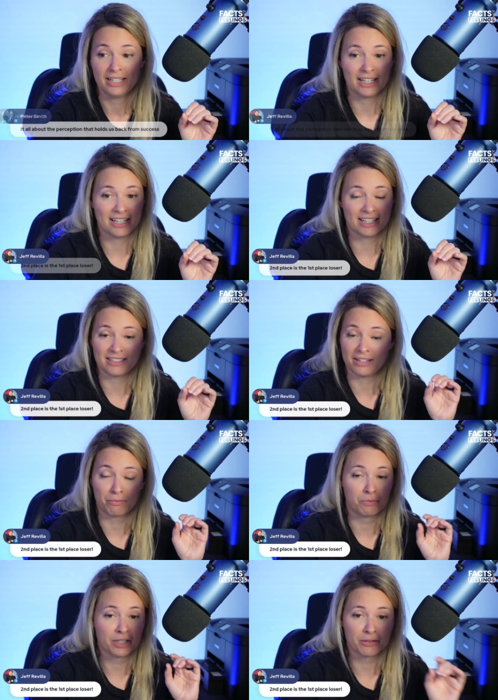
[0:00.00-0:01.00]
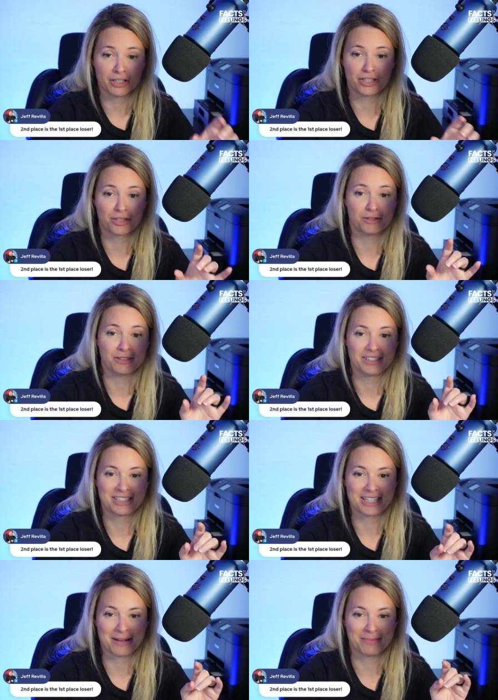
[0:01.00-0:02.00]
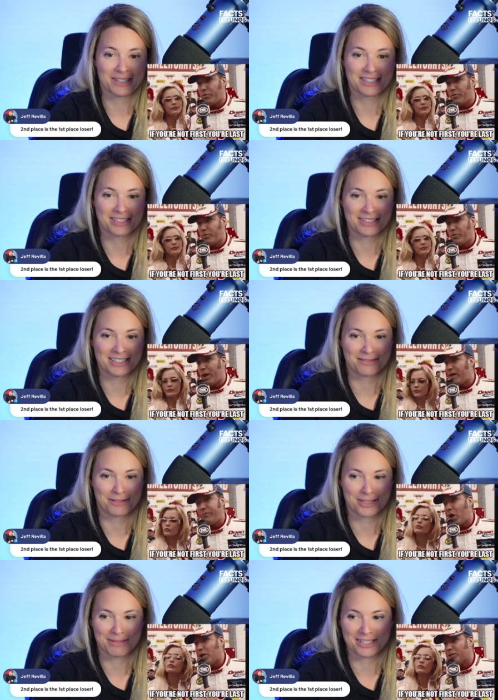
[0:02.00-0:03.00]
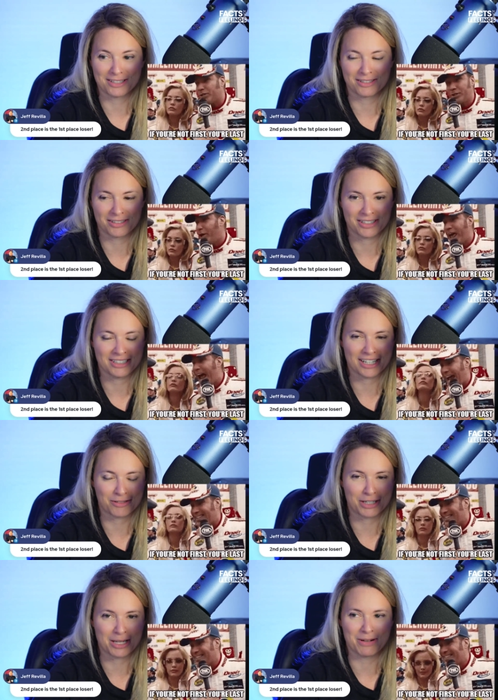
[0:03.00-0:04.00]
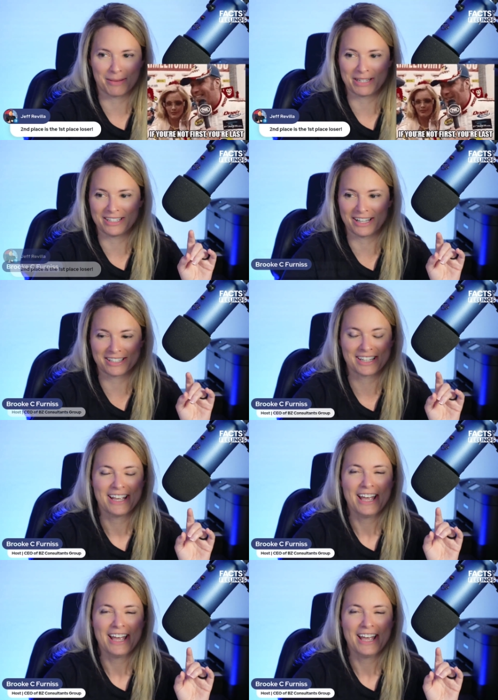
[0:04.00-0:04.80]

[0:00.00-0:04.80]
And really, really true. Second place is the first place loser. Yes, Ricky Bobby. Yes.